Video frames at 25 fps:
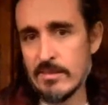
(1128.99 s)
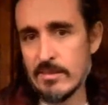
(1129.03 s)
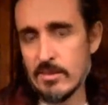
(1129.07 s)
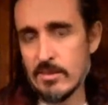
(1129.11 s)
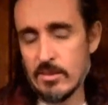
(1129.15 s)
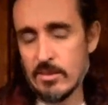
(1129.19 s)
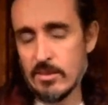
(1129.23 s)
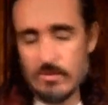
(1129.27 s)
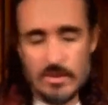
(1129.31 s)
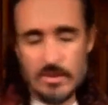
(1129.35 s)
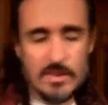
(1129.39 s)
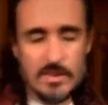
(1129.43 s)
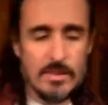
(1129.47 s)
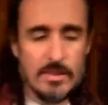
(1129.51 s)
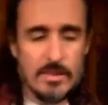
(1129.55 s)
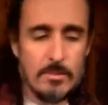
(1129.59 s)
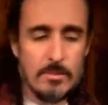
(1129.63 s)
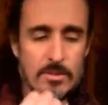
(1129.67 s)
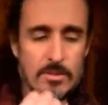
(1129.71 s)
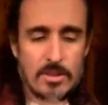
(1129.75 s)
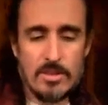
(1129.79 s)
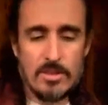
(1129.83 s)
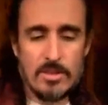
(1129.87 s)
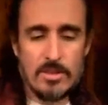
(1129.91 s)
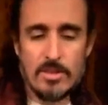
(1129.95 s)
It's very
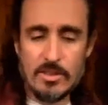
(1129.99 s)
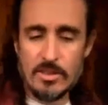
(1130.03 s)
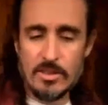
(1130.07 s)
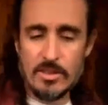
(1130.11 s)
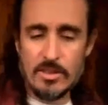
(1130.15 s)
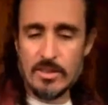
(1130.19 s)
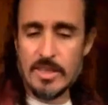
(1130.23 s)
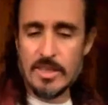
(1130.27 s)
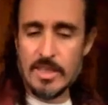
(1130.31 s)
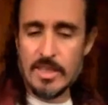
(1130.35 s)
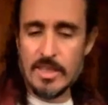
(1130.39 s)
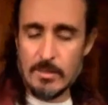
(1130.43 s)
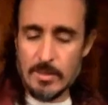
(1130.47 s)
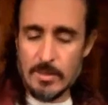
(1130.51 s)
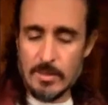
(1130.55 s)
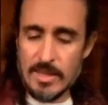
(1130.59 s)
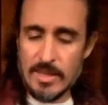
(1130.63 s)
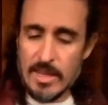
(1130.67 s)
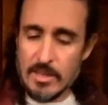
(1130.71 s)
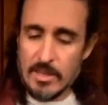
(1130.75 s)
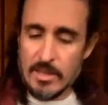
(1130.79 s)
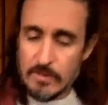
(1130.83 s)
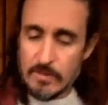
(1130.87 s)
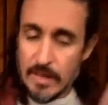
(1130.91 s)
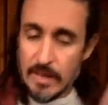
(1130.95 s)
similar to crushing or hitting, but now
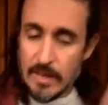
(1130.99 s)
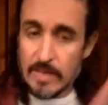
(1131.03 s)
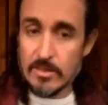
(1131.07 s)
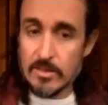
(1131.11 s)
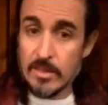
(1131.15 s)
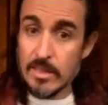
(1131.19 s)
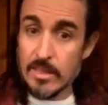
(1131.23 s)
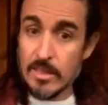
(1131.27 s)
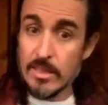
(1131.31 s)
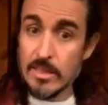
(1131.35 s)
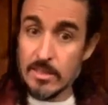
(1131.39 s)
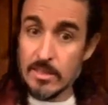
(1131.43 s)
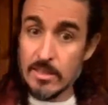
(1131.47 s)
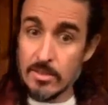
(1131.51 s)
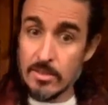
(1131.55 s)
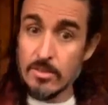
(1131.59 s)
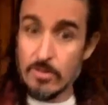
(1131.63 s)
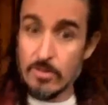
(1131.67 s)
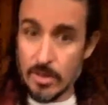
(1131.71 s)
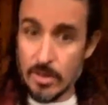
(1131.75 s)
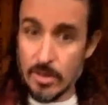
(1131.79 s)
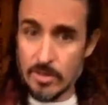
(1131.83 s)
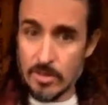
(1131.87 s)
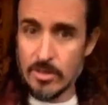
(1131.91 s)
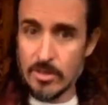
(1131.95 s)
you've actually got a
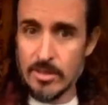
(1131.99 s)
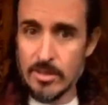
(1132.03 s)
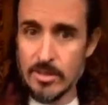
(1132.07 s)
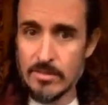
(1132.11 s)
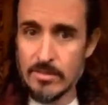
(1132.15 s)
destruction.